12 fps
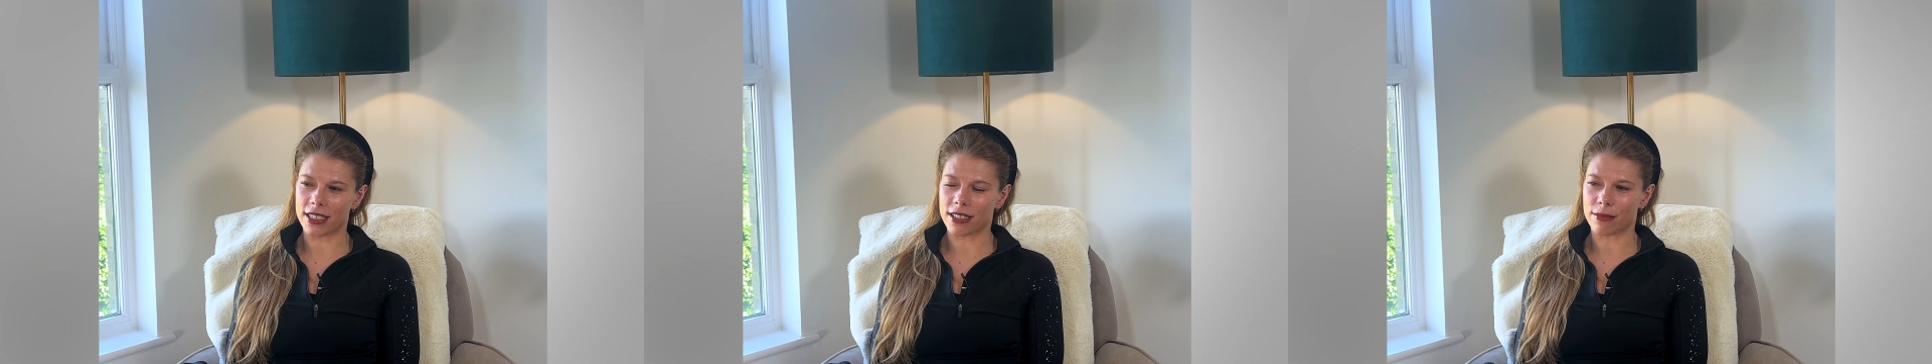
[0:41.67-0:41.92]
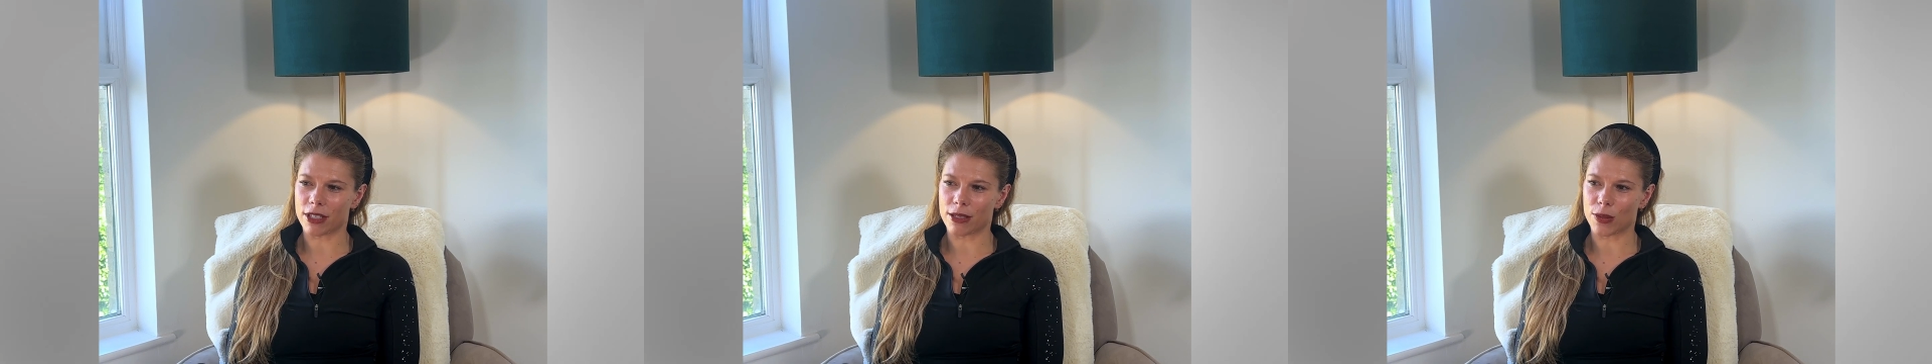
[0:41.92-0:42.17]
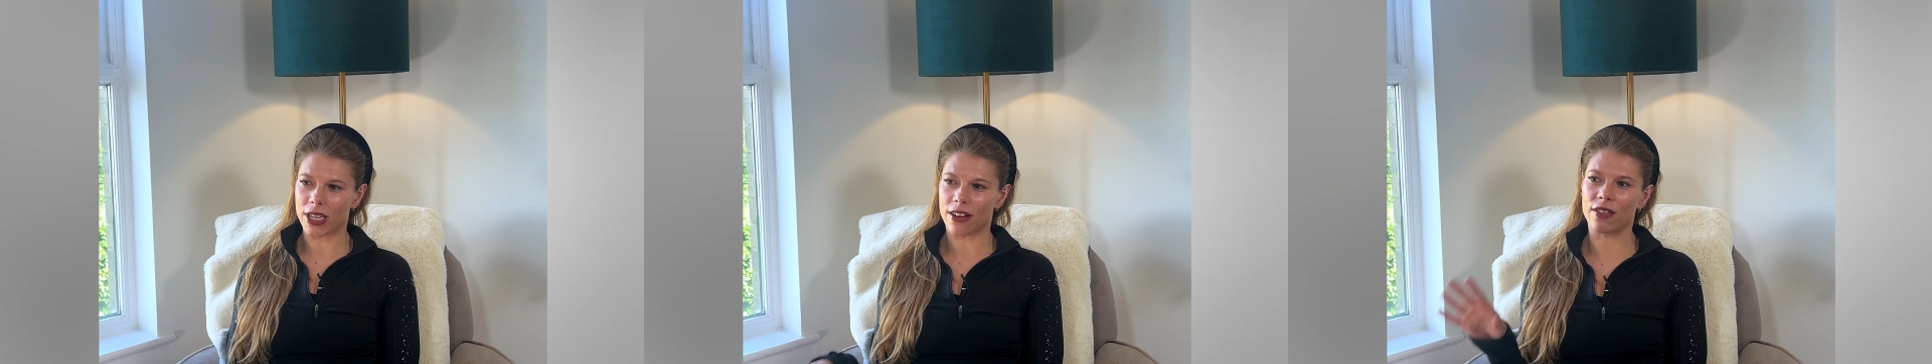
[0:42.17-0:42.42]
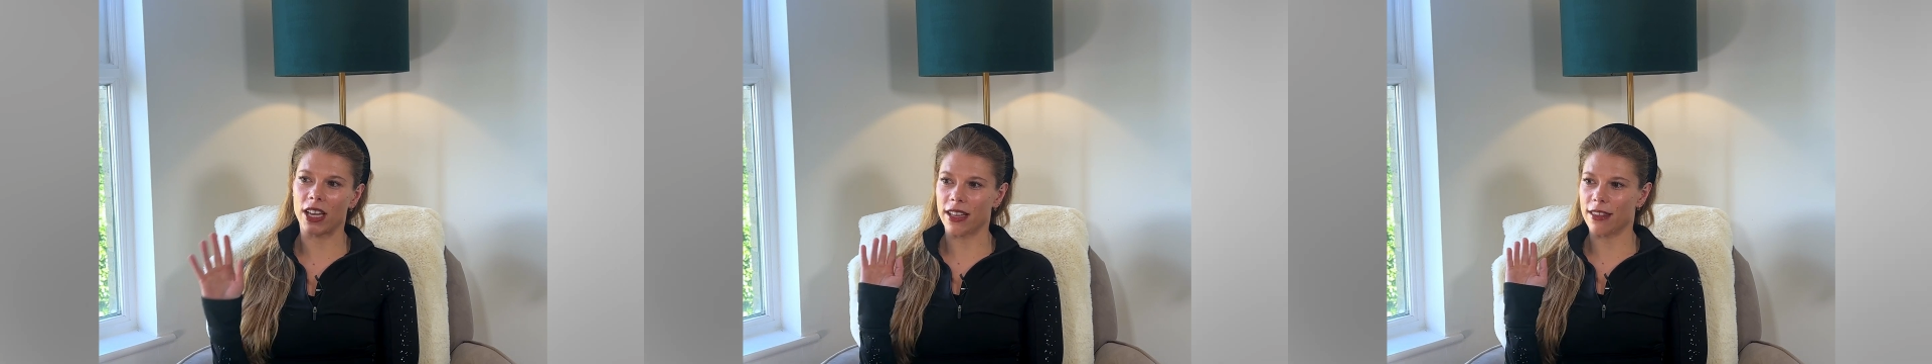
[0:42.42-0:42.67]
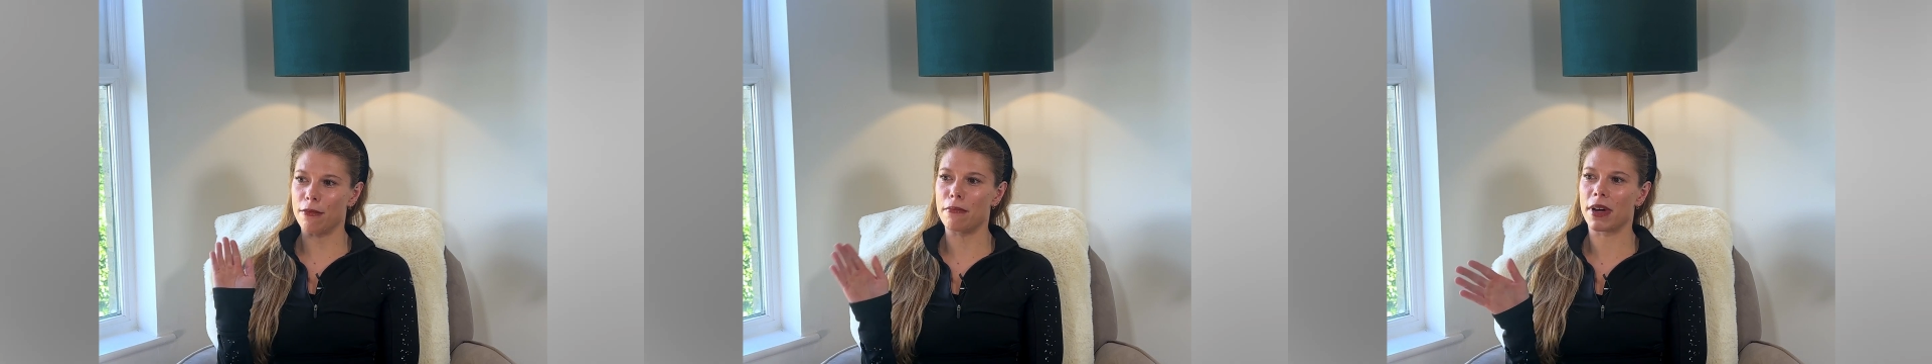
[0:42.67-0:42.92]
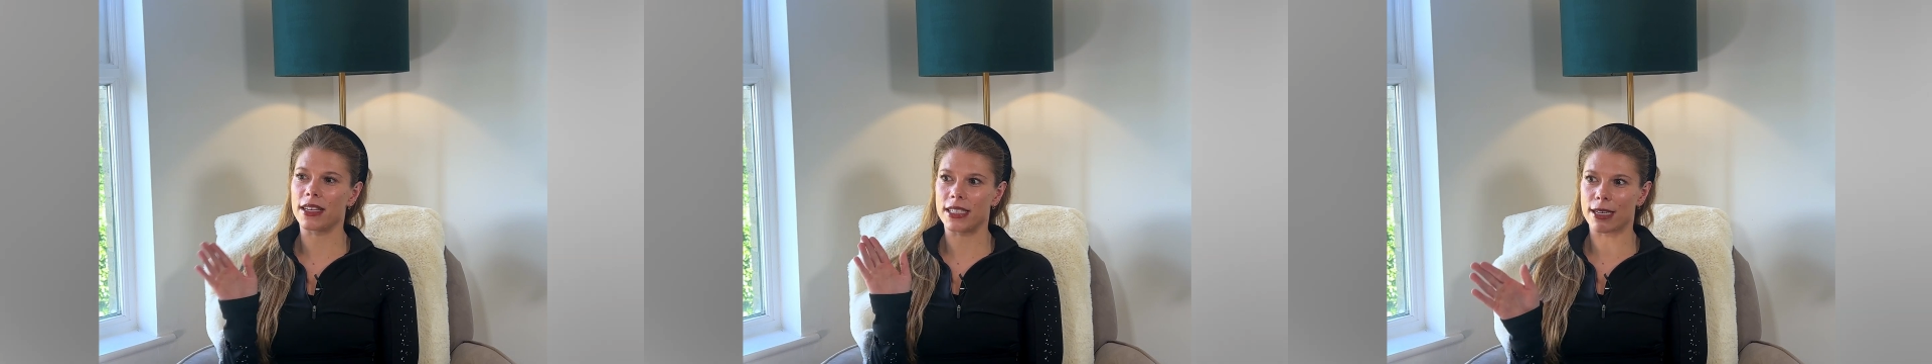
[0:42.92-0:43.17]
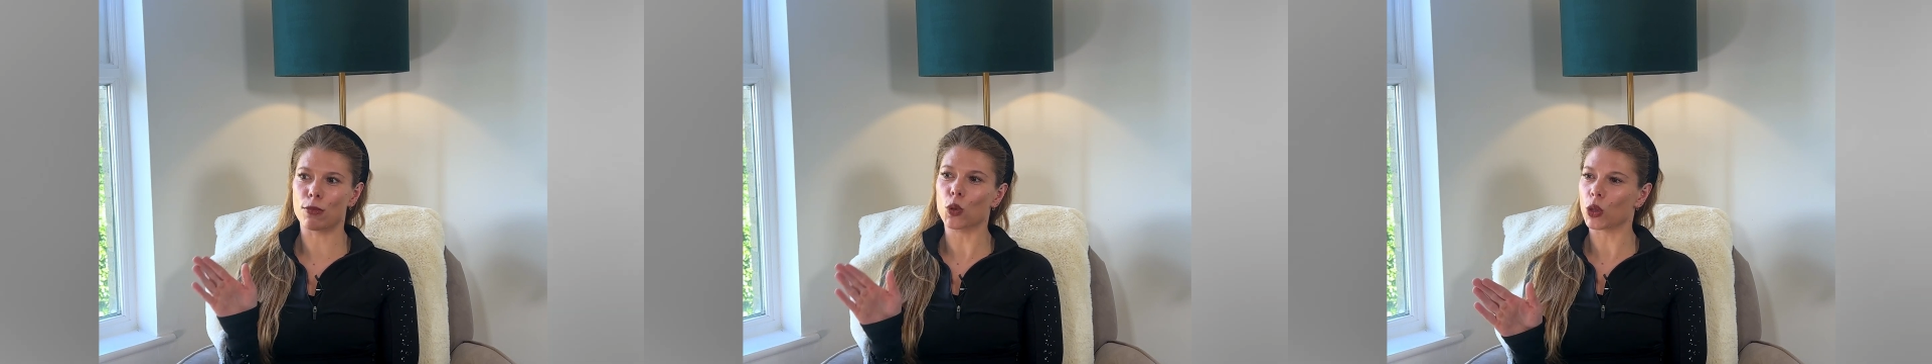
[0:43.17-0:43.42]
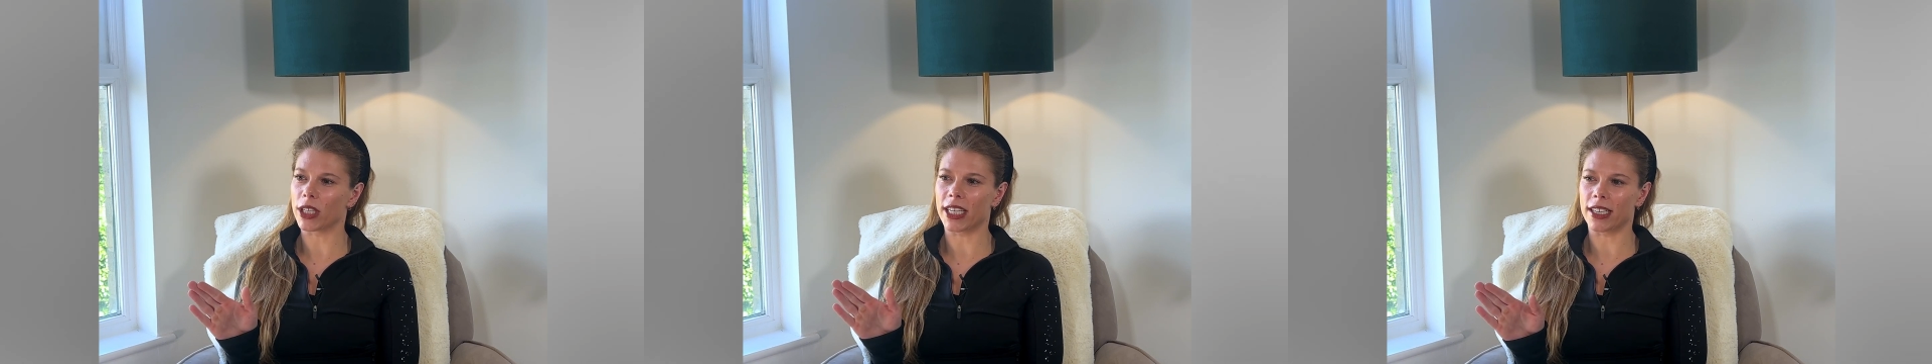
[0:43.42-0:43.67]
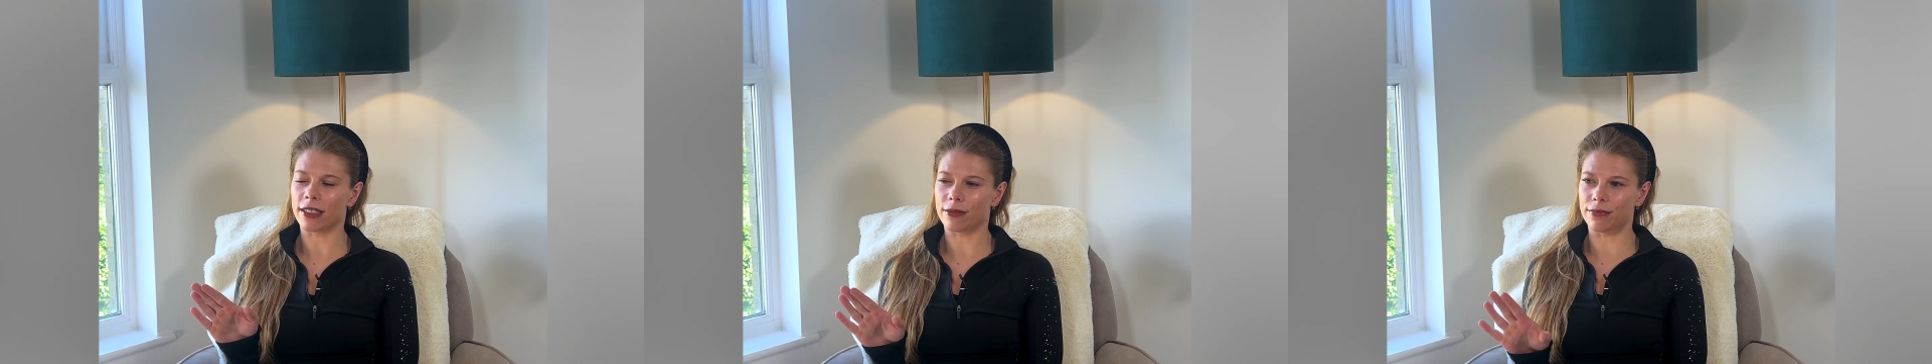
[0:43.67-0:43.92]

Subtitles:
sometimes we have like the Monday morning